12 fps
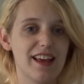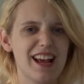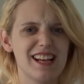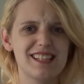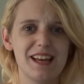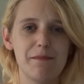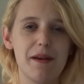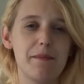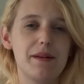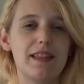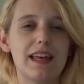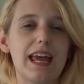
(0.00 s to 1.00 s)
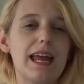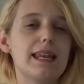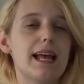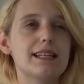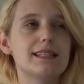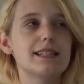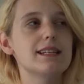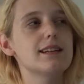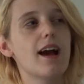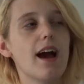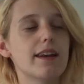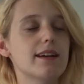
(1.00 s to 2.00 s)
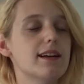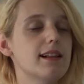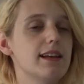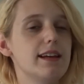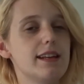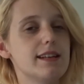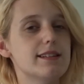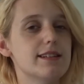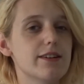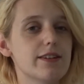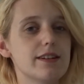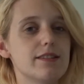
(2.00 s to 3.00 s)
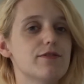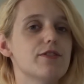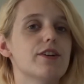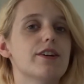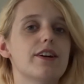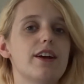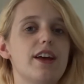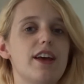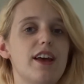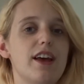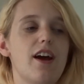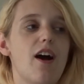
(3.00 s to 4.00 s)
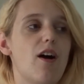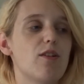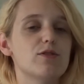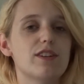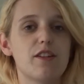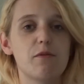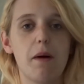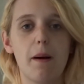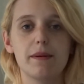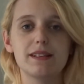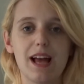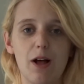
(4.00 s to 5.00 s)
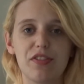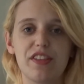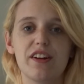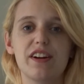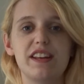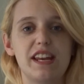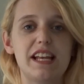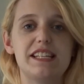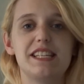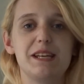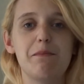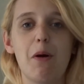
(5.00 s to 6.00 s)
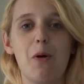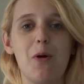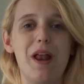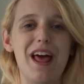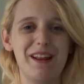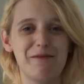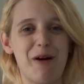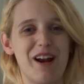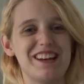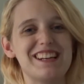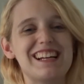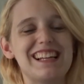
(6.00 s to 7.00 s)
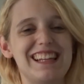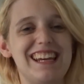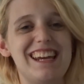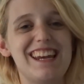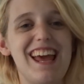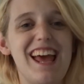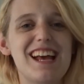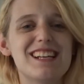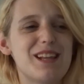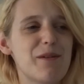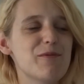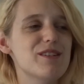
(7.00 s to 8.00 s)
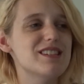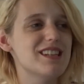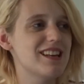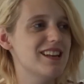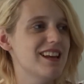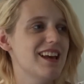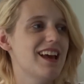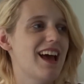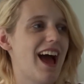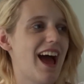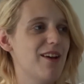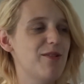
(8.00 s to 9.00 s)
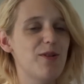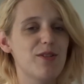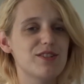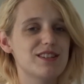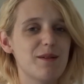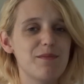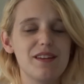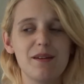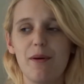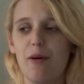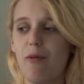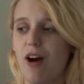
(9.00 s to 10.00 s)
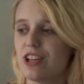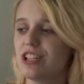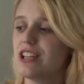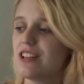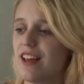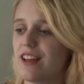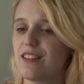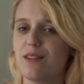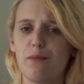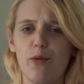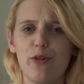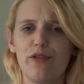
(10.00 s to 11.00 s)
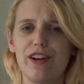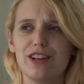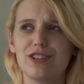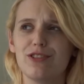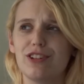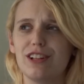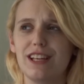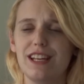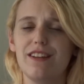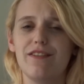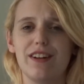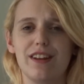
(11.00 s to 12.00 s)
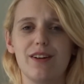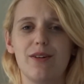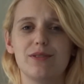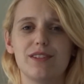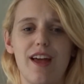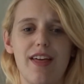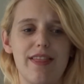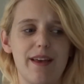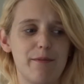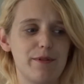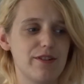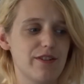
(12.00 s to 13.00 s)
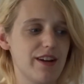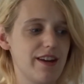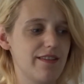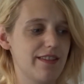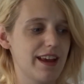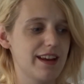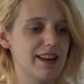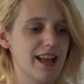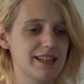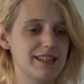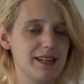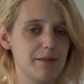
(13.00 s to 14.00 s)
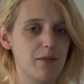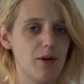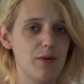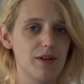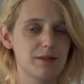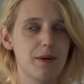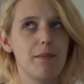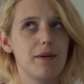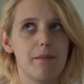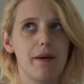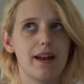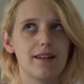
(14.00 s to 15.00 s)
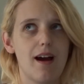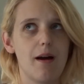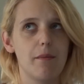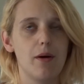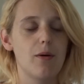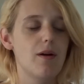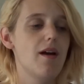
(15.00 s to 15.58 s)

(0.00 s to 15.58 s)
like I said, maybe like a nesting kind of cleaning series for all those other mamas out there in nesting mode and wanting to clean. Some reason, I don't know, there's something about watching like the motivational cleaning videos and then when you're in like nesting mode, it's probably a bad combo.